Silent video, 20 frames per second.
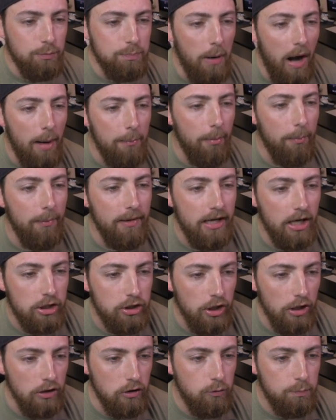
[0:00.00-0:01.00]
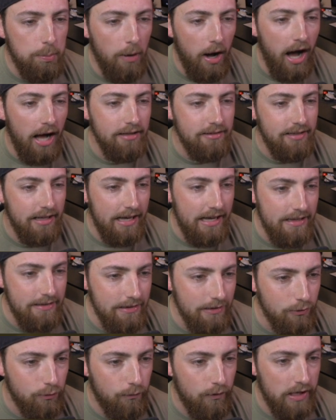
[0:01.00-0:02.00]
probably a good spot to end
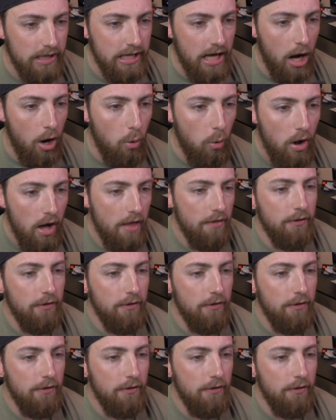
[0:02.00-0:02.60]
this video.